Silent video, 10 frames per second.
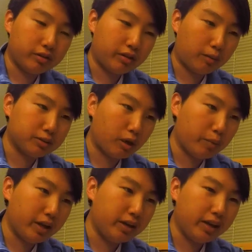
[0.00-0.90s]
knob style
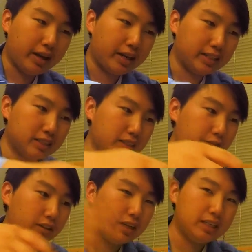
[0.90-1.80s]
button, and it's
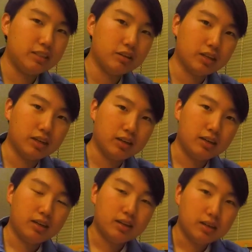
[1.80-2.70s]
definitely easier to
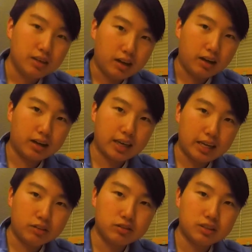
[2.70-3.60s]
uh,
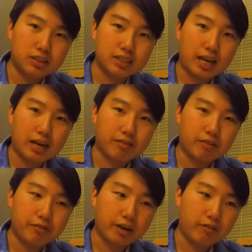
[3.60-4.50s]
get used to this kind of
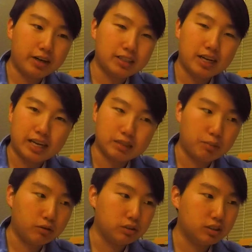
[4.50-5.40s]
configuration as
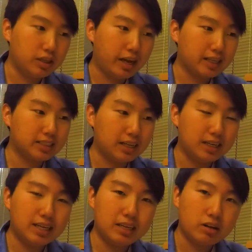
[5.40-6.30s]
opposed to the
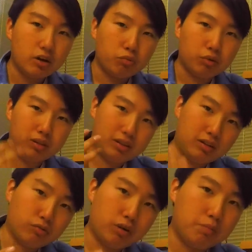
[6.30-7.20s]
X9D with
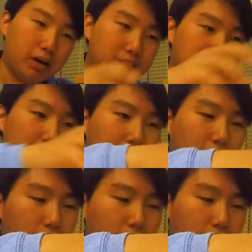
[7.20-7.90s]
the three buttons there.